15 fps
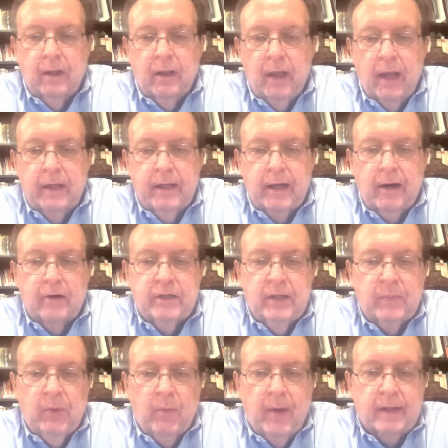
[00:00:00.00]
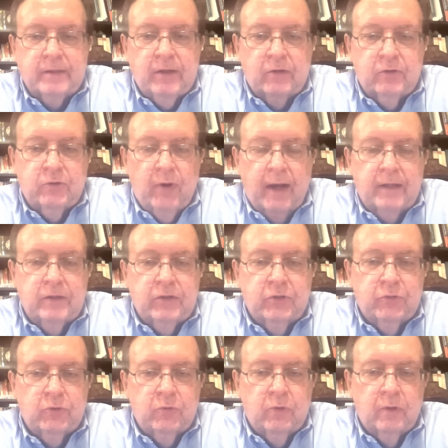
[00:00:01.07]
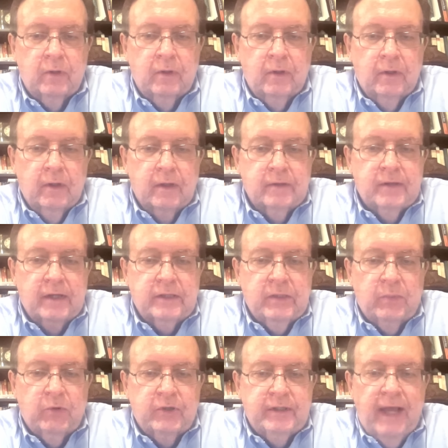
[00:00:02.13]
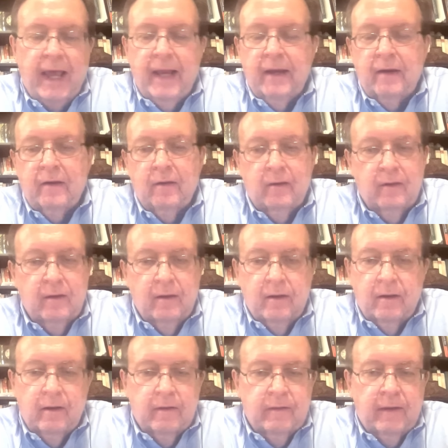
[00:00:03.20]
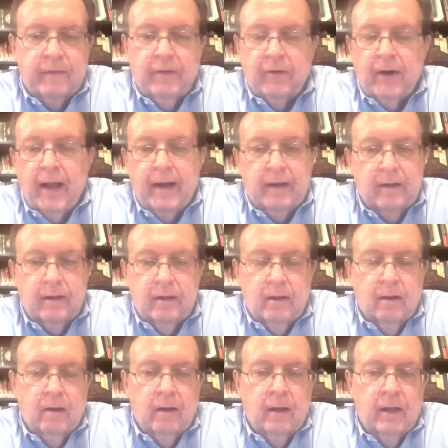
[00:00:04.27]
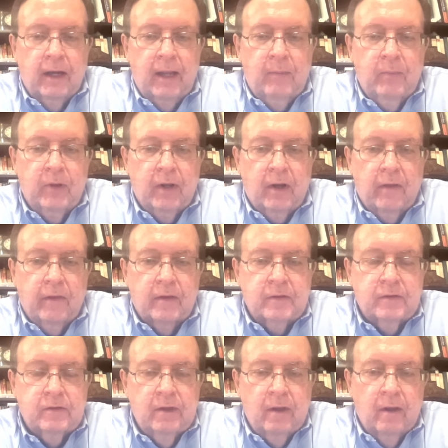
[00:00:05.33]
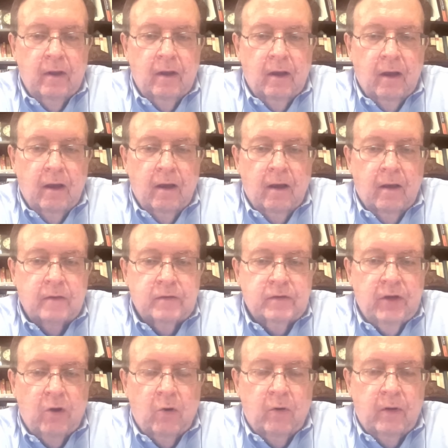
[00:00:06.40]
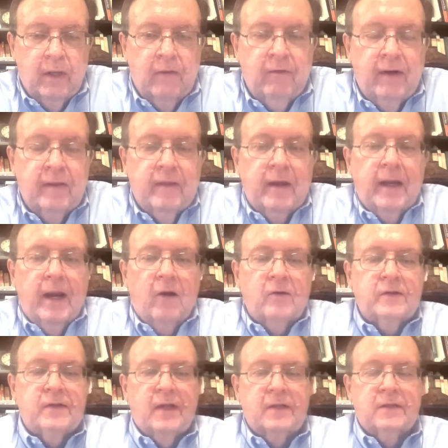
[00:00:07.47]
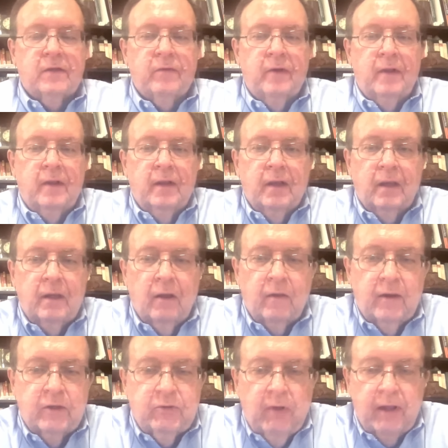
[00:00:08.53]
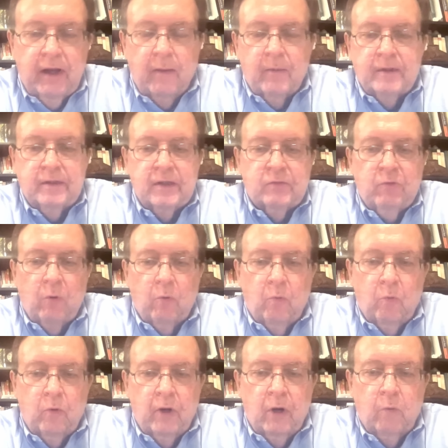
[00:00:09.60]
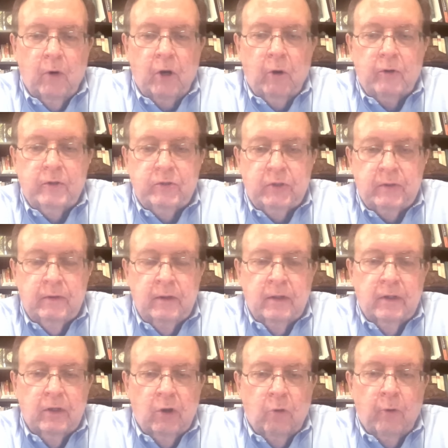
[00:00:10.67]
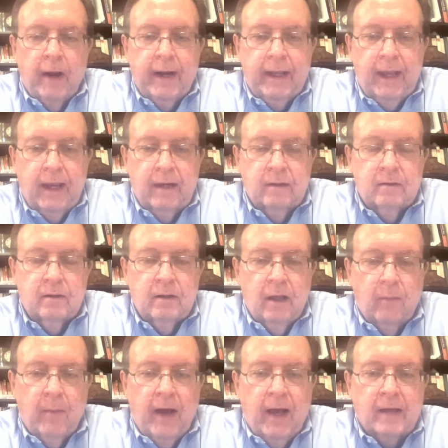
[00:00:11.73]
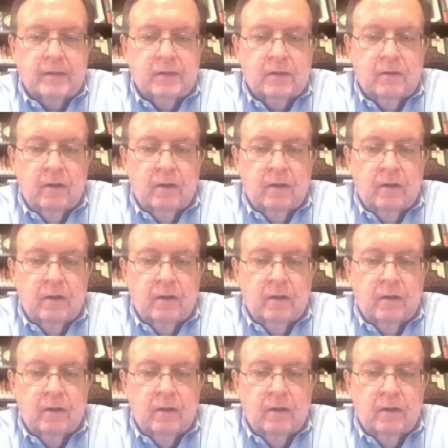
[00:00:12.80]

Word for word: and yet our diplomats are trying to essentially pretend that they're not uh, enabling all this. Uh, so even in the narrow sense of, you know, the Israeli government says, well, you know, we're going to eradicate Hamas.